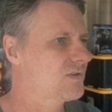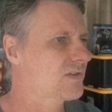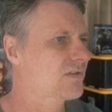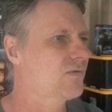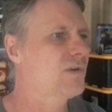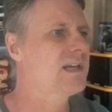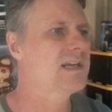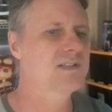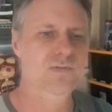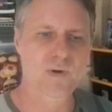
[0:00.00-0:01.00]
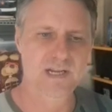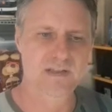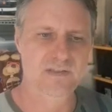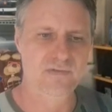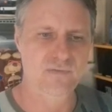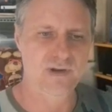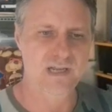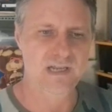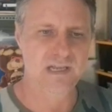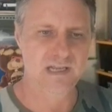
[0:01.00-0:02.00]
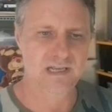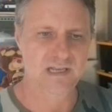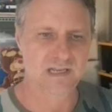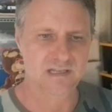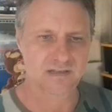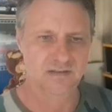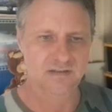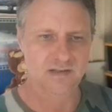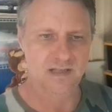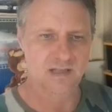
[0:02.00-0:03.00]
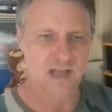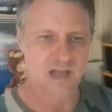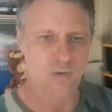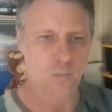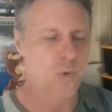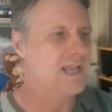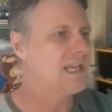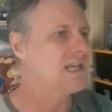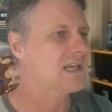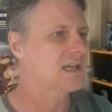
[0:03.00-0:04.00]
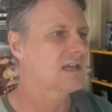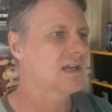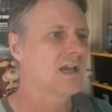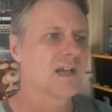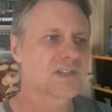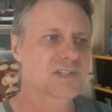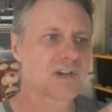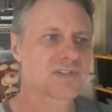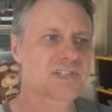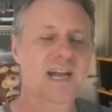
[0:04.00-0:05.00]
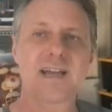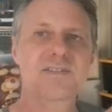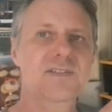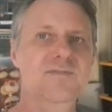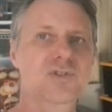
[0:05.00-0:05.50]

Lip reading: $323 in a week. So sales have